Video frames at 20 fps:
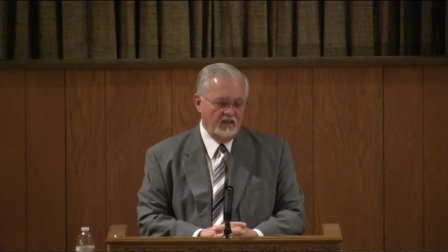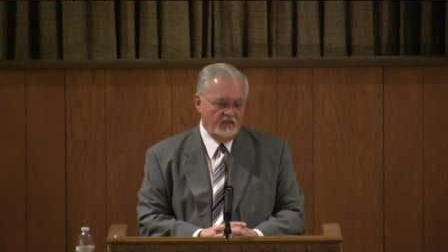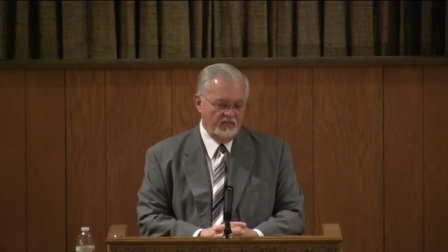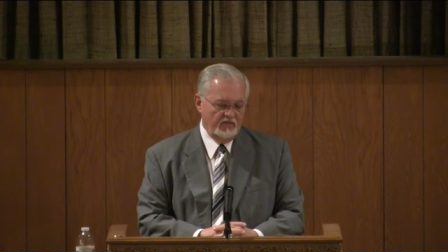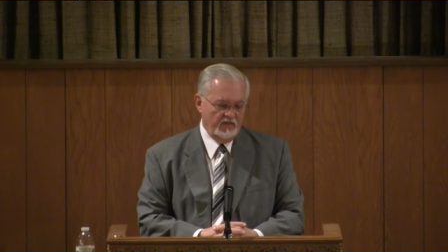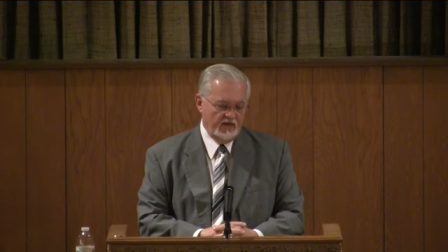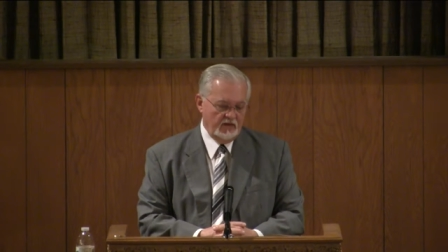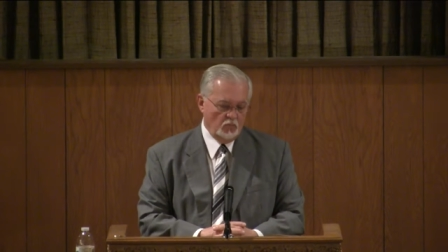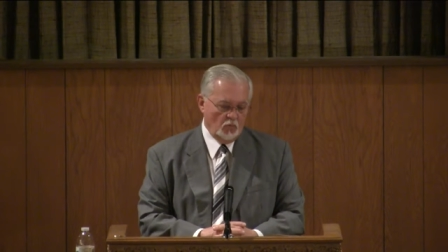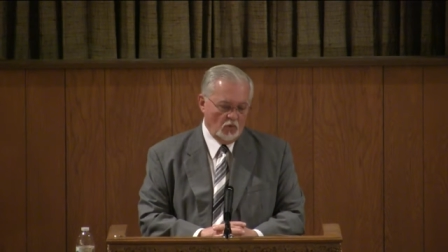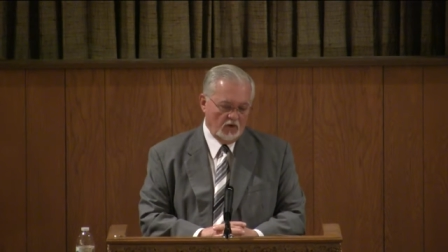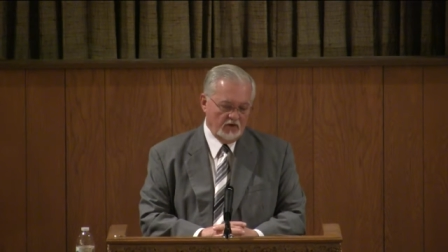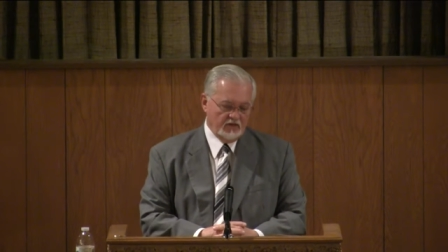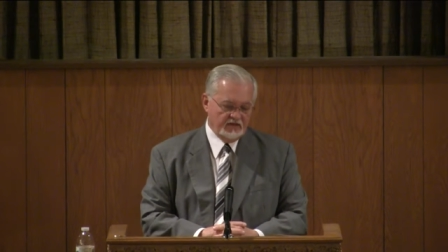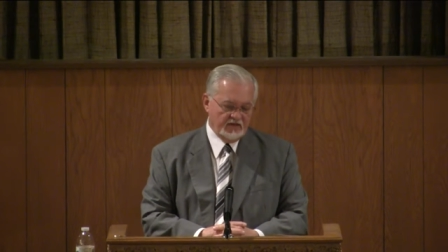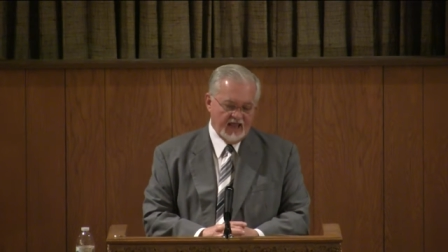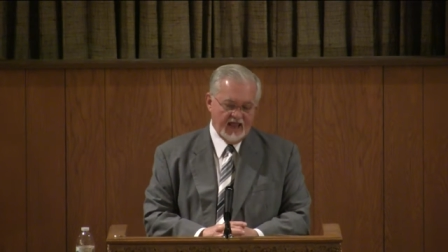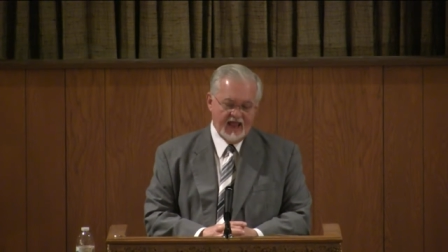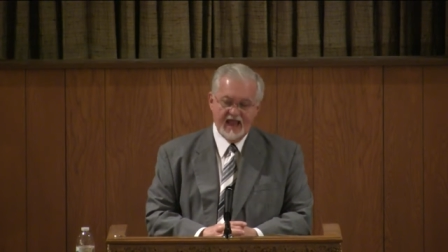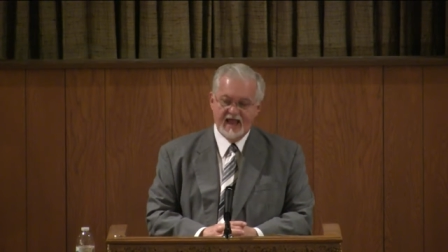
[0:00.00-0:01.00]
then
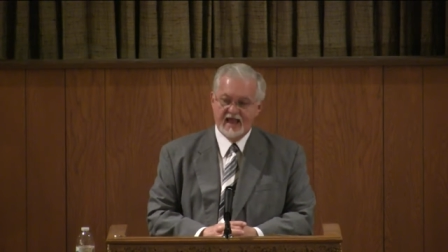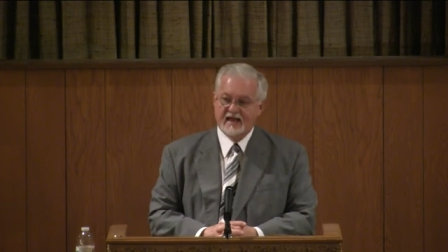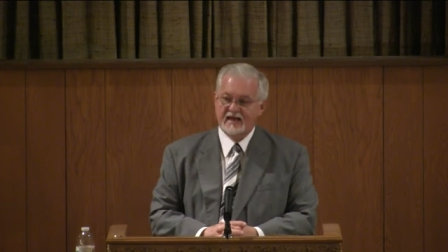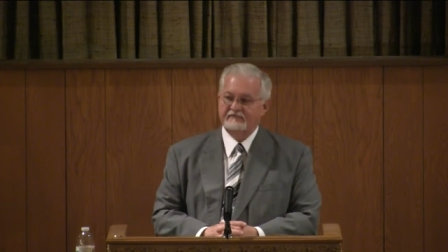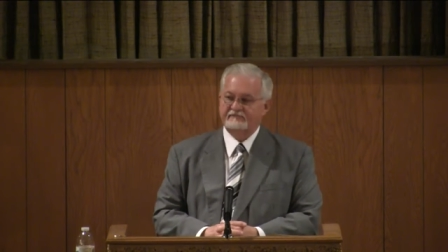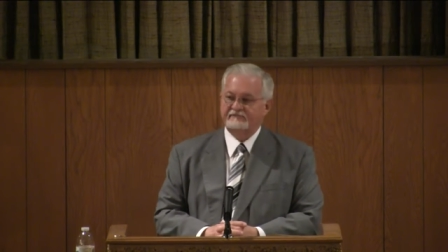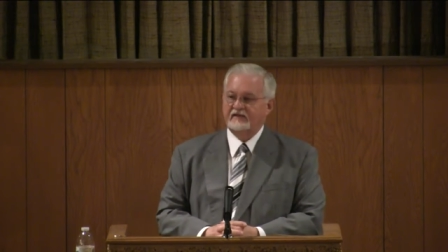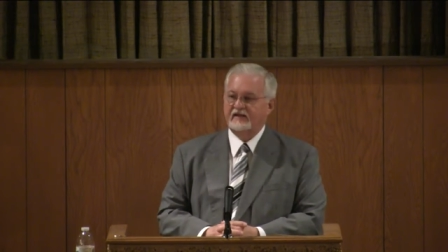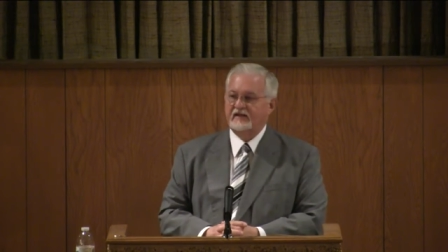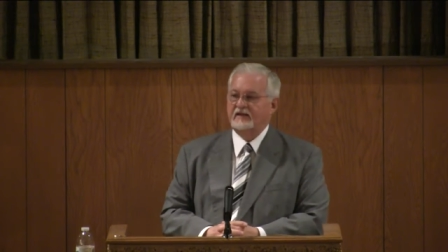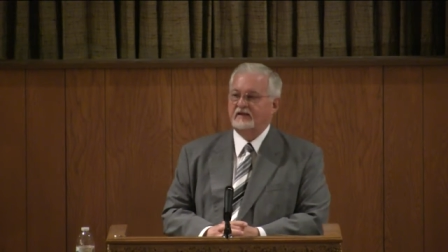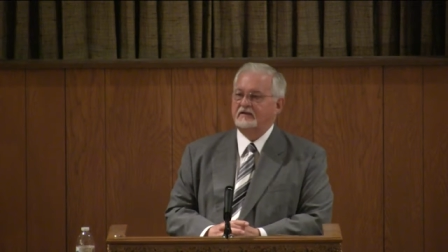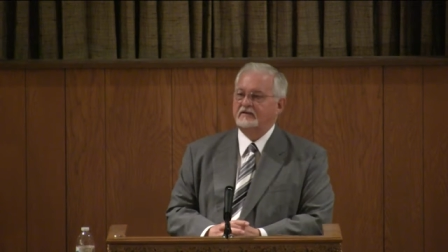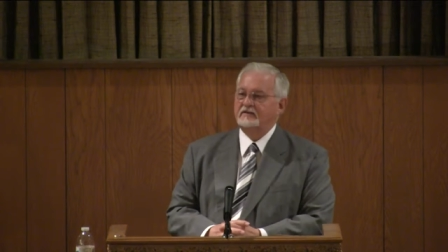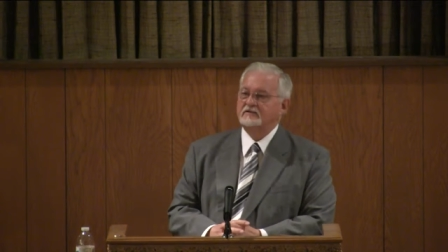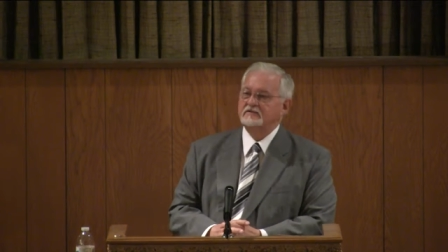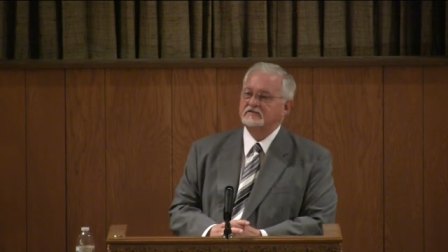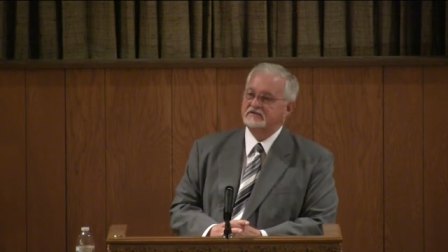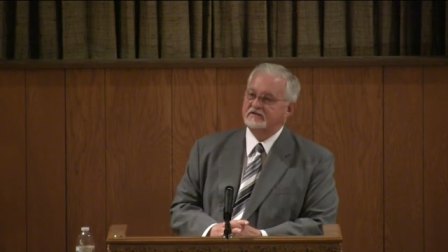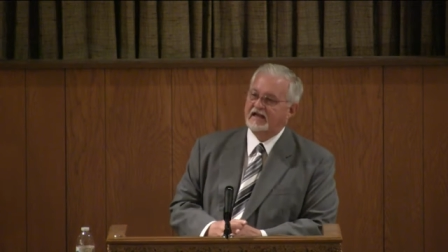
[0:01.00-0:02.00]
one can, if they
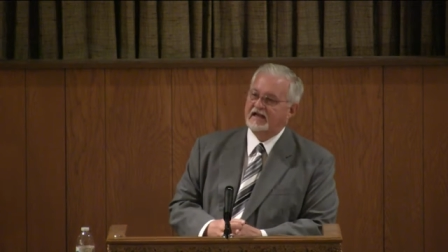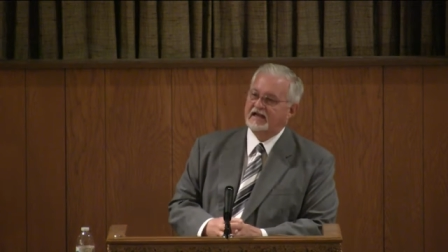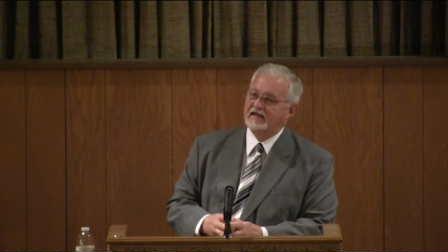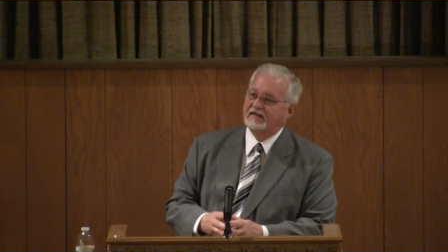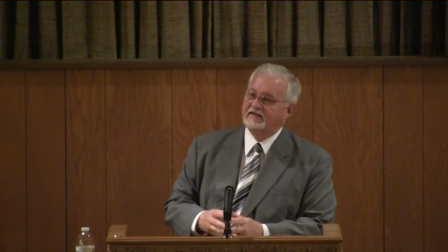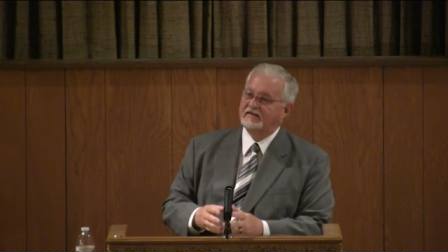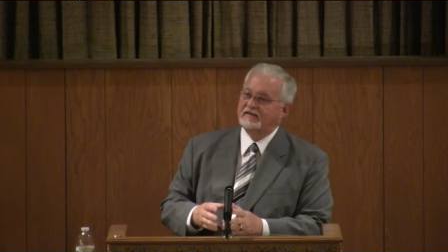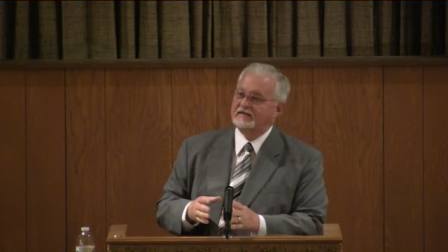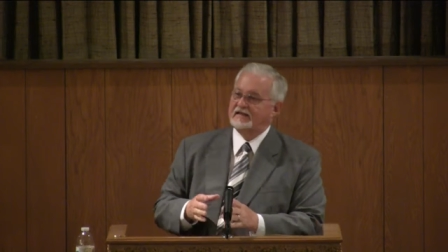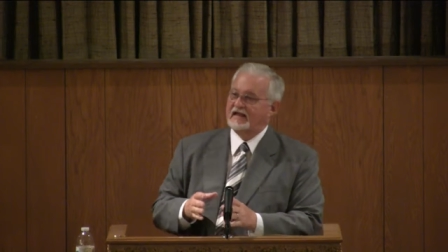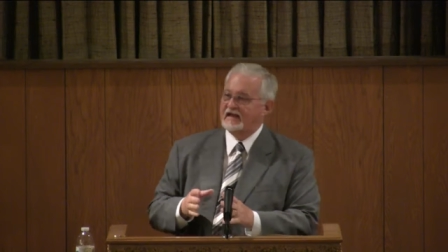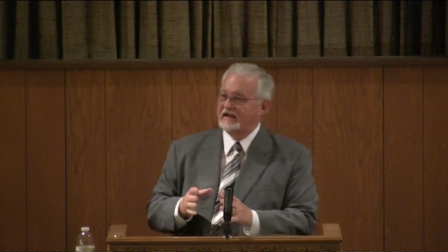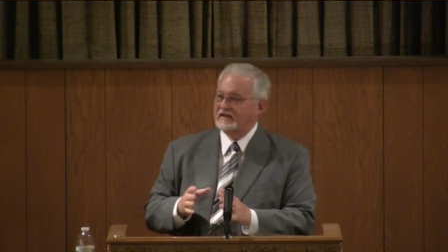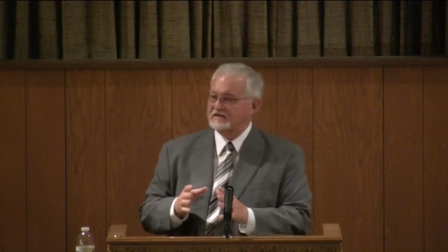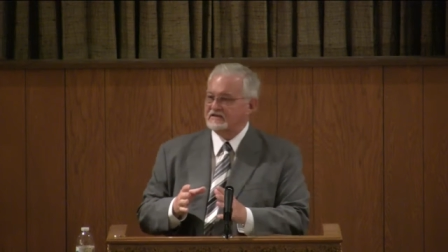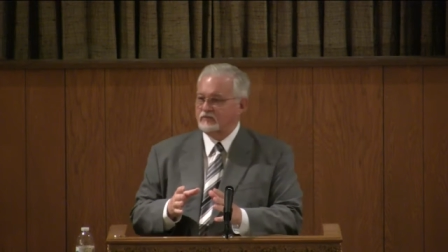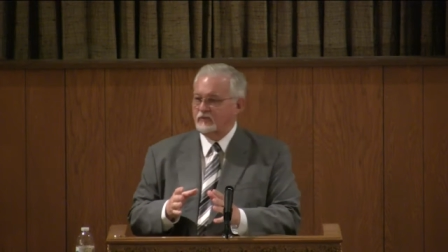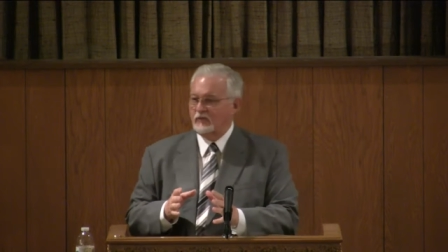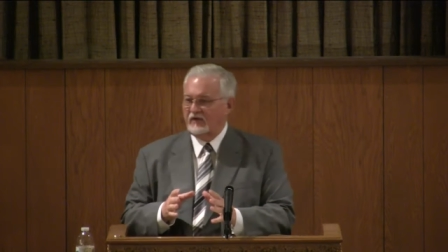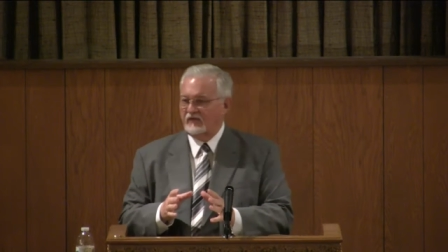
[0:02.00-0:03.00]
understand the
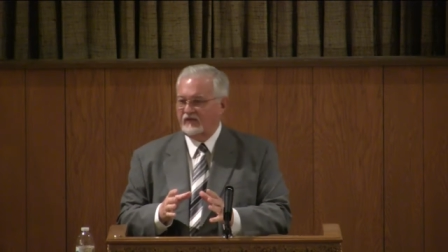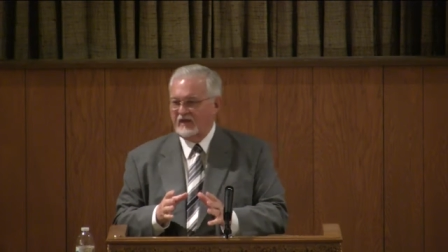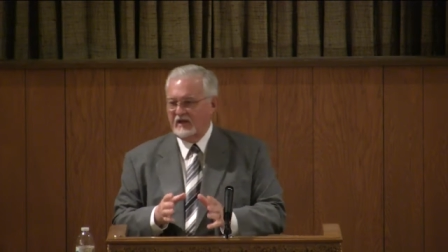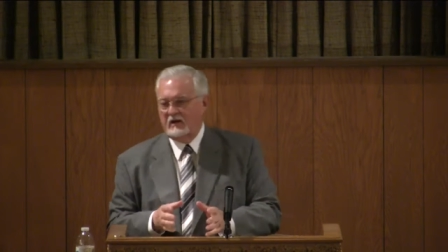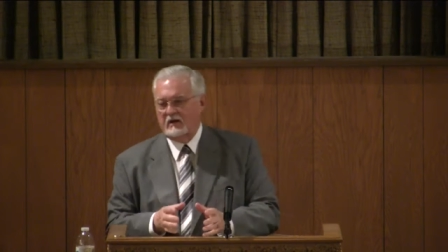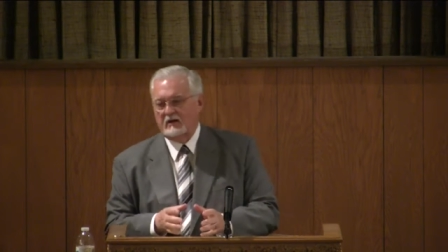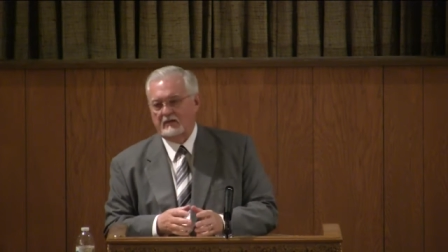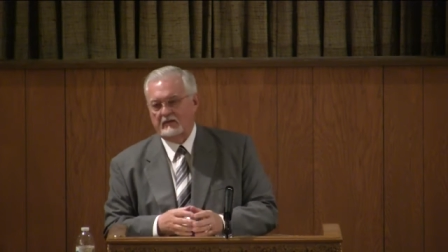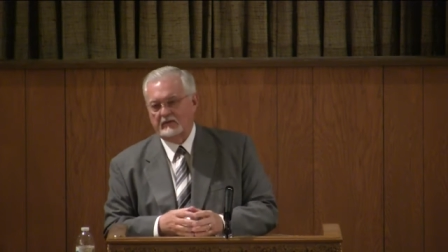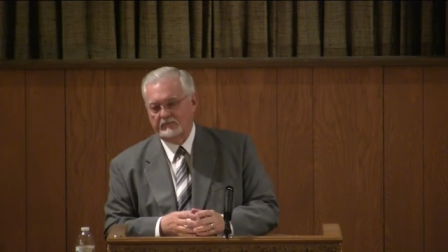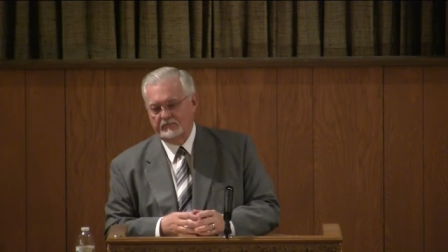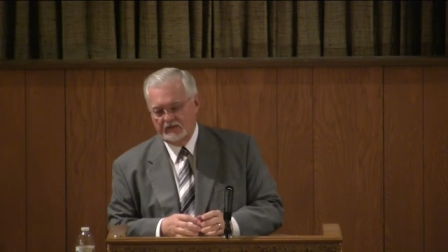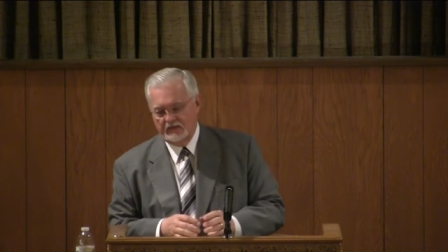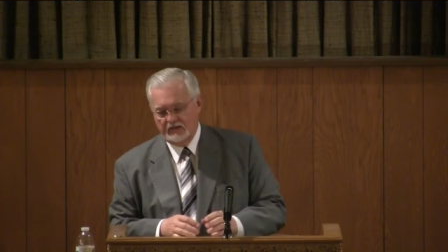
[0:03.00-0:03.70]
text where they are,